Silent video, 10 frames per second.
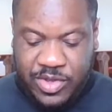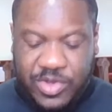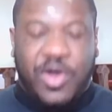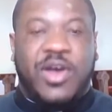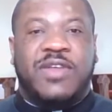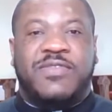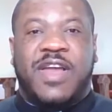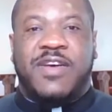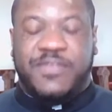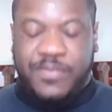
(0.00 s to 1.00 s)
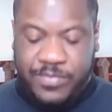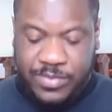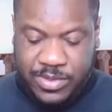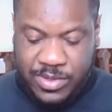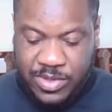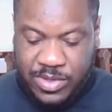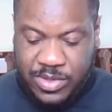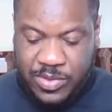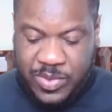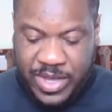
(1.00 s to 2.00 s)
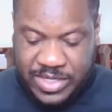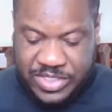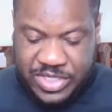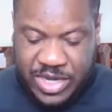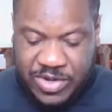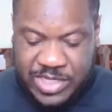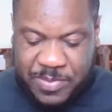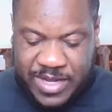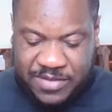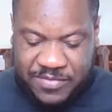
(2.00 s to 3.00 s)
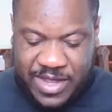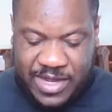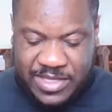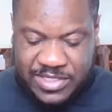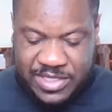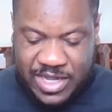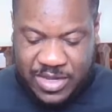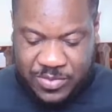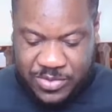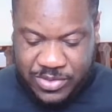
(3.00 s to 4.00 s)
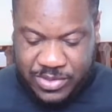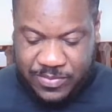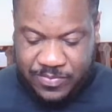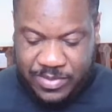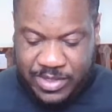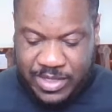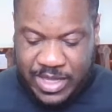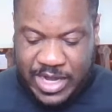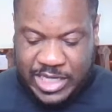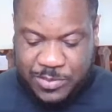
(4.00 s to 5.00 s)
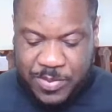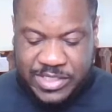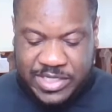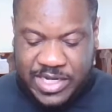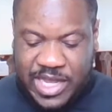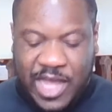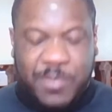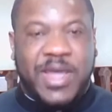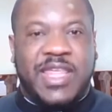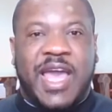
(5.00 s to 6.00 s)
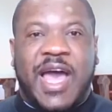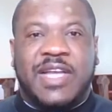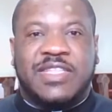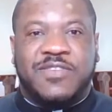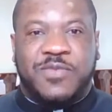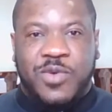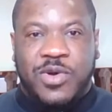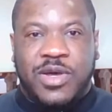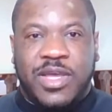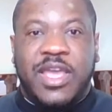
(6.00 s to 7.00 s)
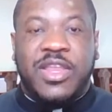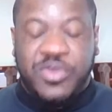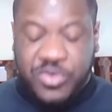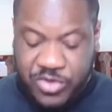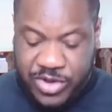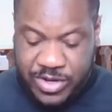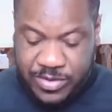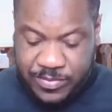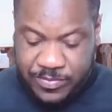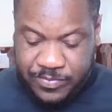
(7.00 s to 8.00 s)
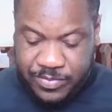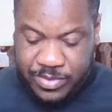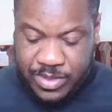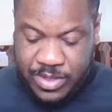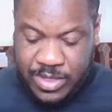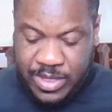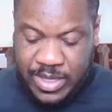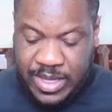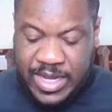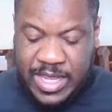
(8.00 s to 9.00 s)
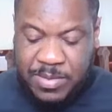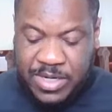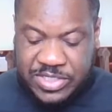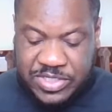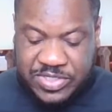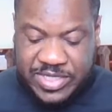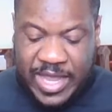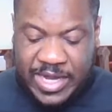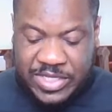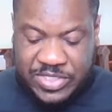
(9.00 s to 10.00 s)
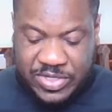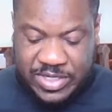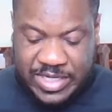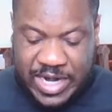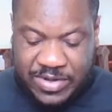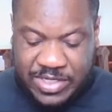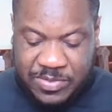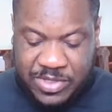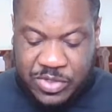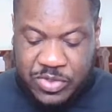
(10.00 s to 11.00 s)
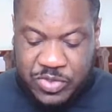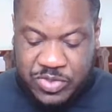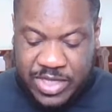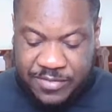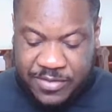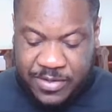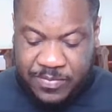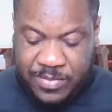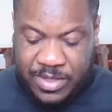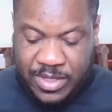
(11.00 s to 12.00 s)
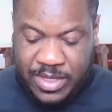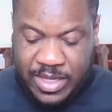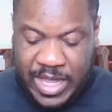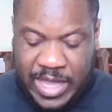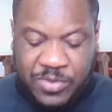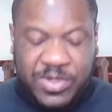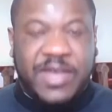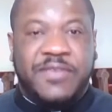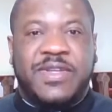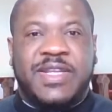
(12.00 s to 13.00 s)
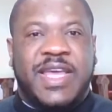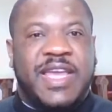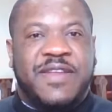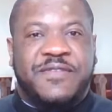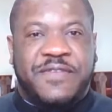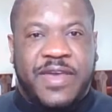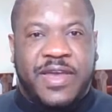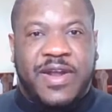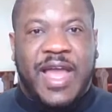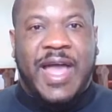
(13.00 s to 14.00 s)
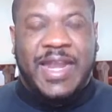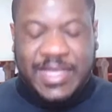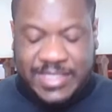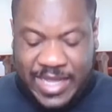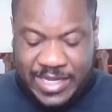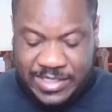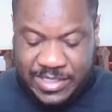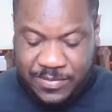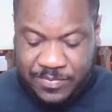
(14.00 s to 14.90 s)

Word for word: God of love, we are discouraged by the violence in our world, and especially now by the acts of war in Ukraine. Enable us to stand in solidarity with those who suffer and who live today in fear and anxiety.